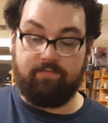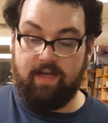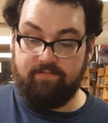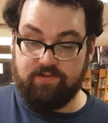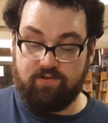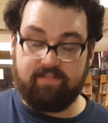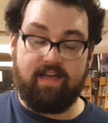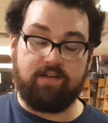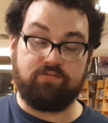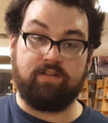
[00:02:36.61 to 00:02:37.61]
If I have Android
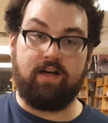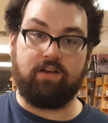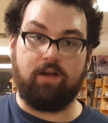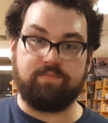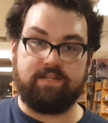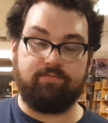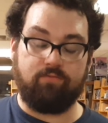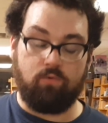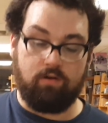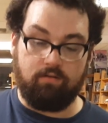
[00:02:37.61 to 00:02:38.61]
attack drill out, it comes in
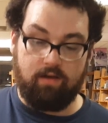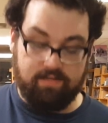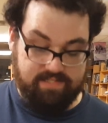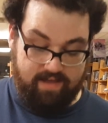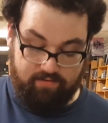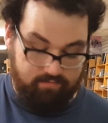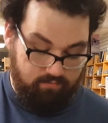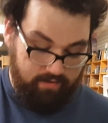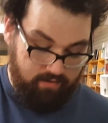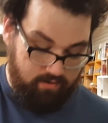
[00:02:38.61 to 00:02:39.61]
for 7,
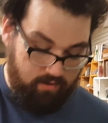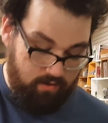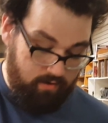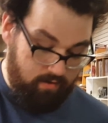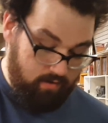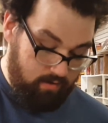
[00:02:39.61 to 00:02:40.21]
really good card.